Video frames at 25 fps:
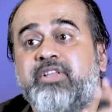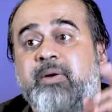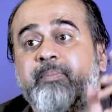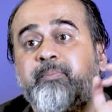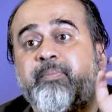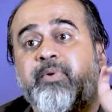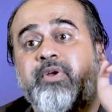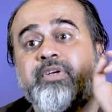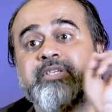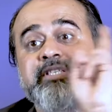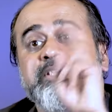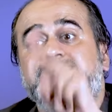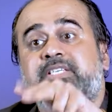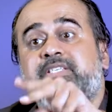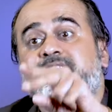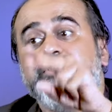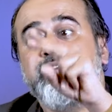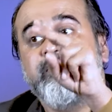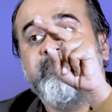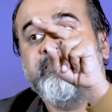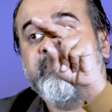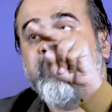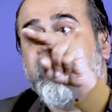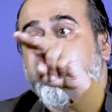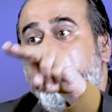the process
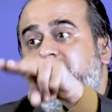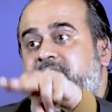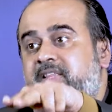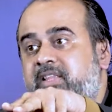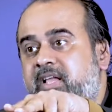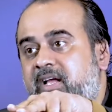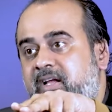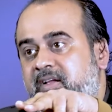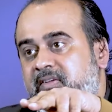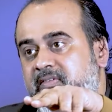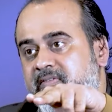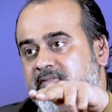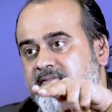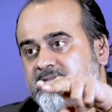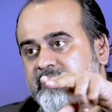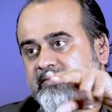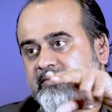of the Gita.